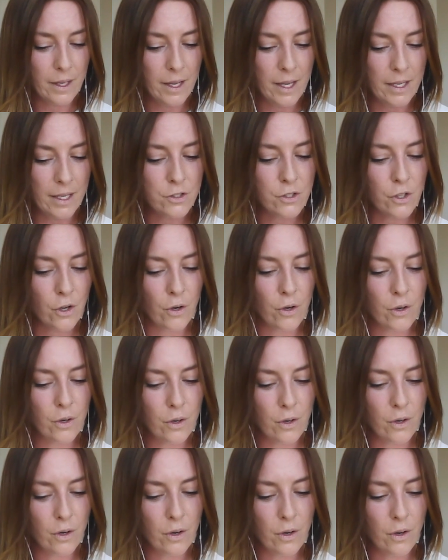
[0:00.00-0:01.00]

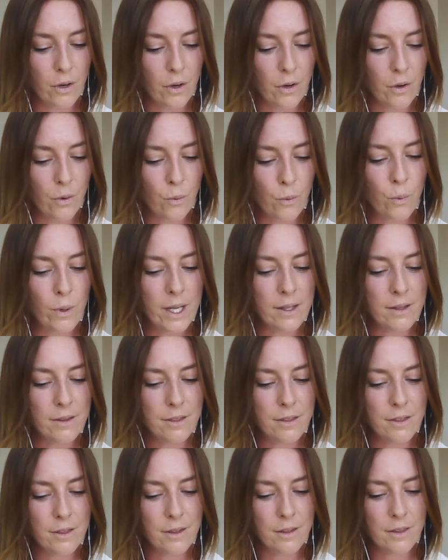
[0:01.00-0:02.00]
so
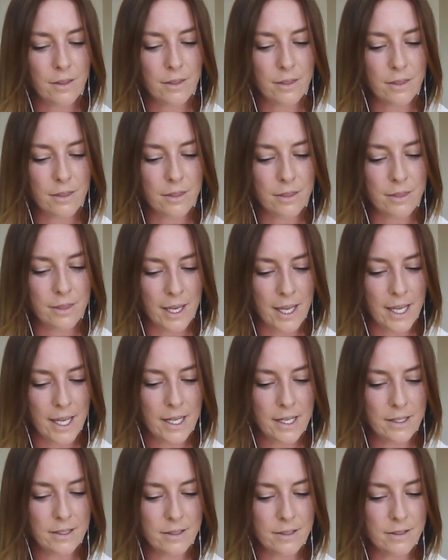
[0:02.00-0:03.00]
with
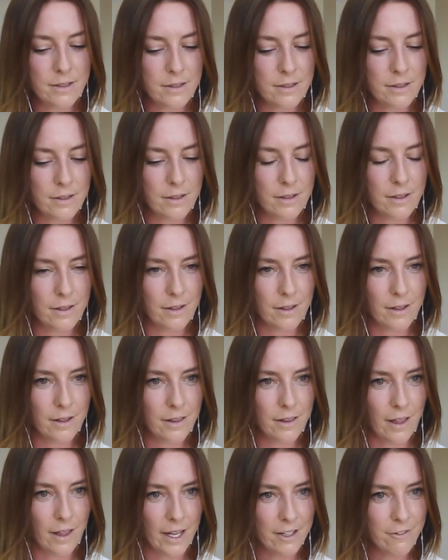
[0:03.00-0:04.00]
these
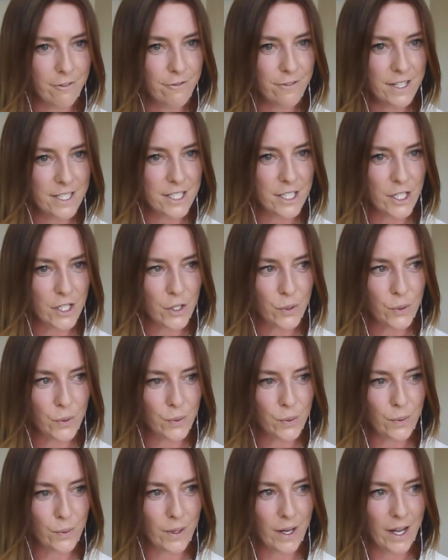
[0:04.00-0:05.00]
like
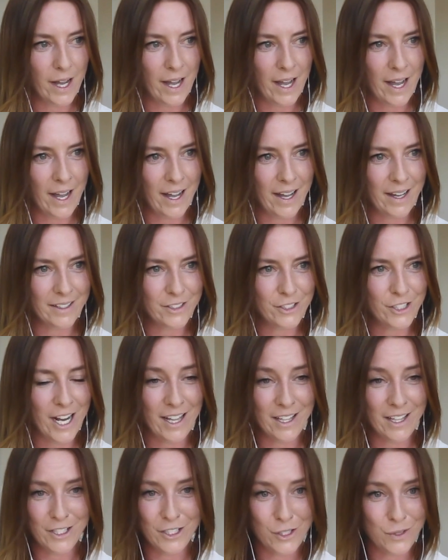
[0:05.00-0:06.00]
physical
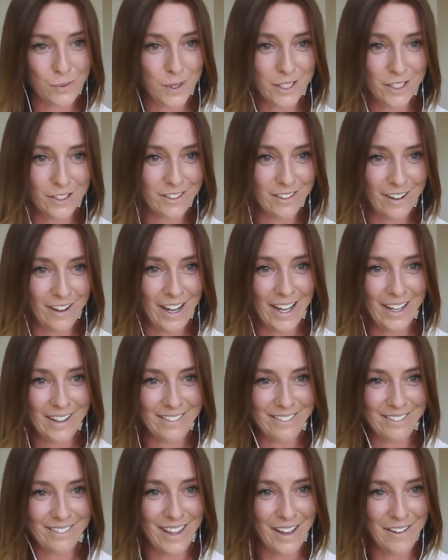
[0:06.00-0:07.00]
challenges, which I
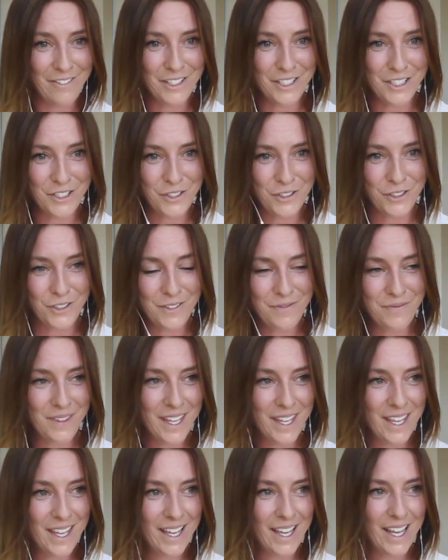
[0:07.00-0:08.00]
love and adore,
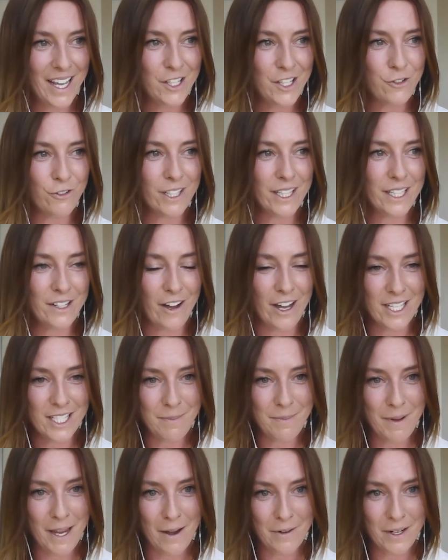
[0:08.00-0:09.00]
it's really nice
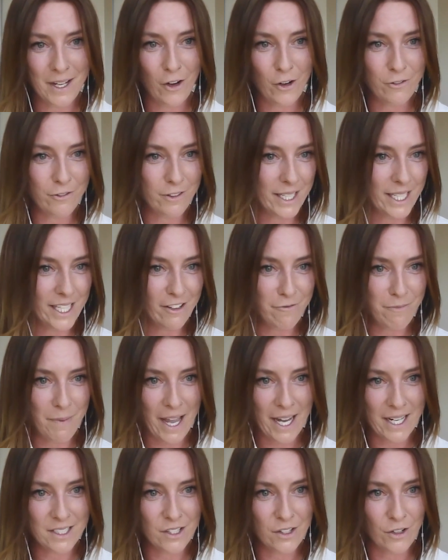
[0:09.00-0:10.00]
to be able to hopefully give
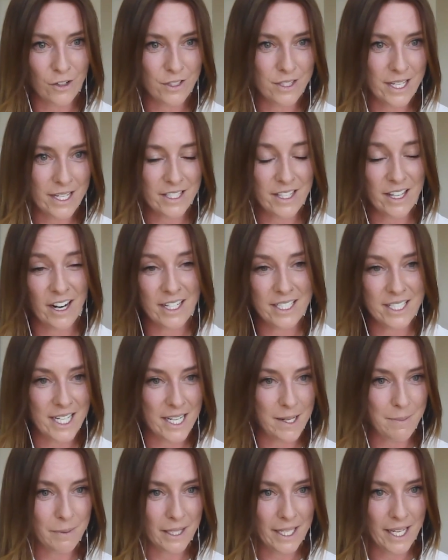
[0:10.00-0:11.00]
back to those things that I
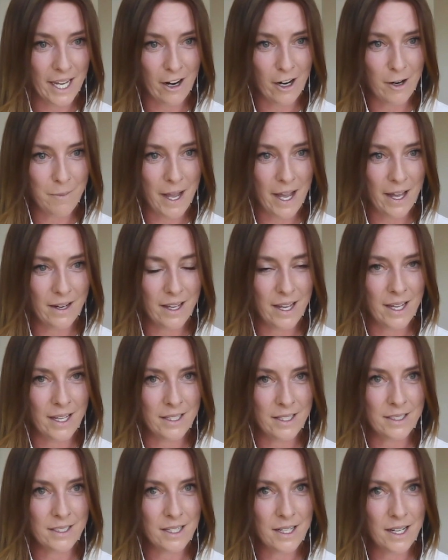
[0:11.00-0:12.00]
deeply care about.
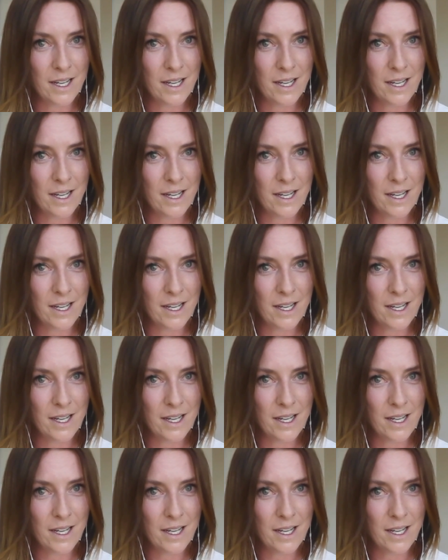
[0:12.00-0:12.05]
And